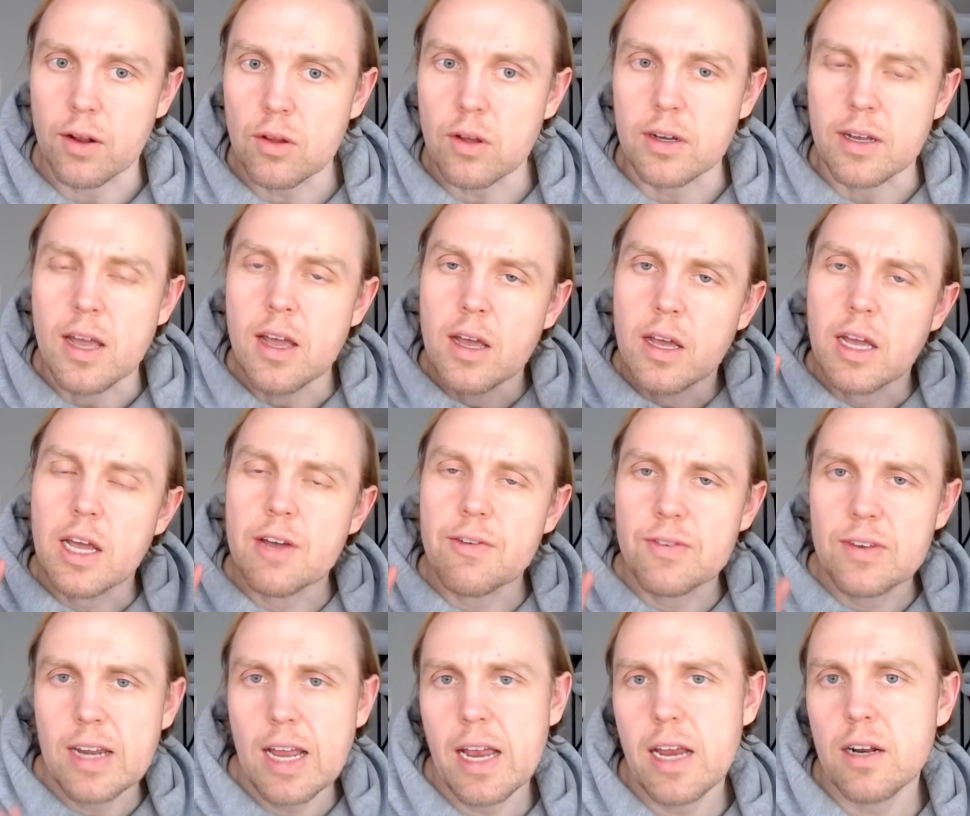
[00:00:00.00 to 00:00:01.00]
Look,
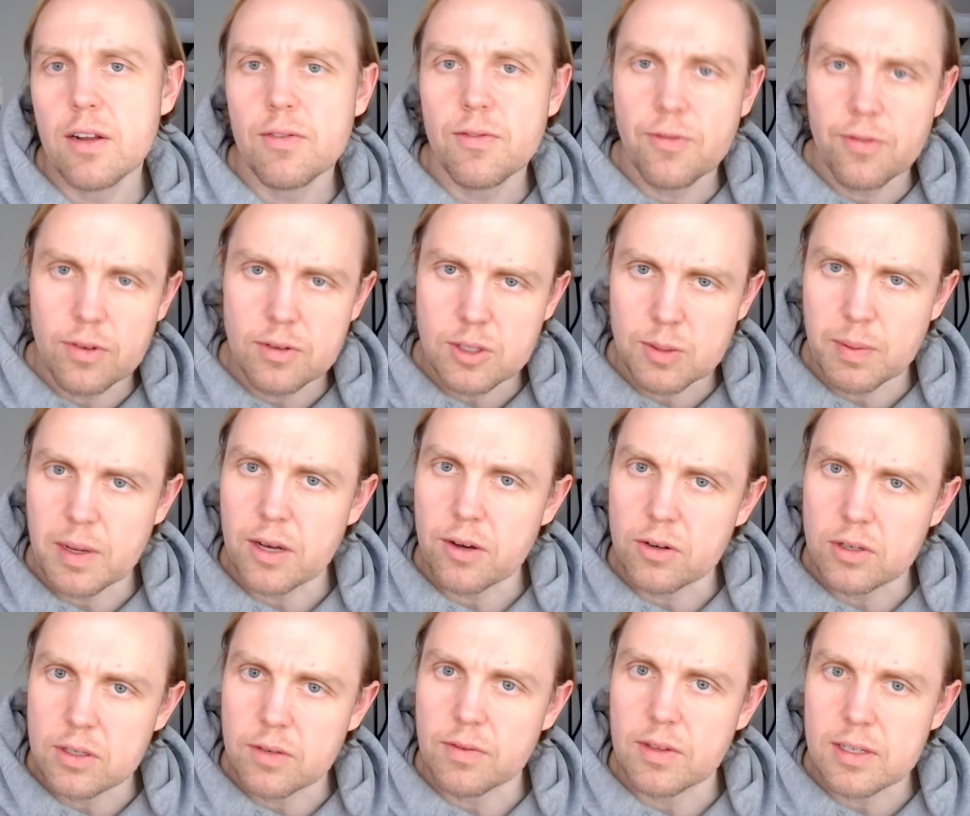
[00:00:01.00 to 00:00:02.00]
if native
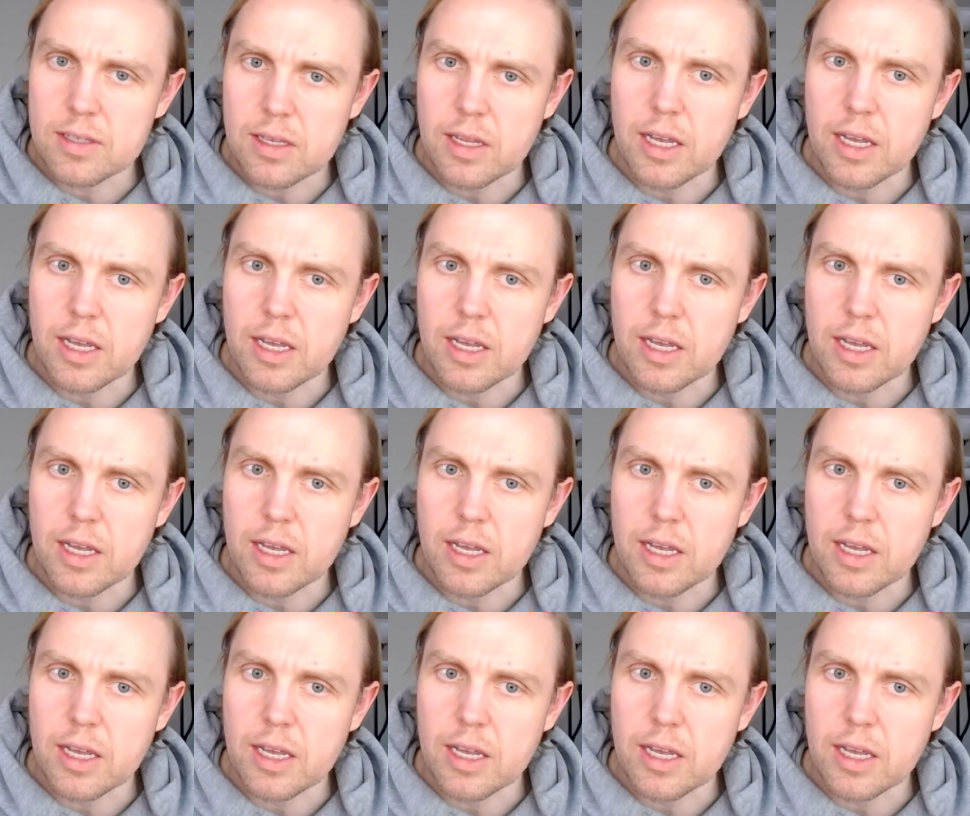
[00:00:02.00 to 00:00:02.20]
speakers of this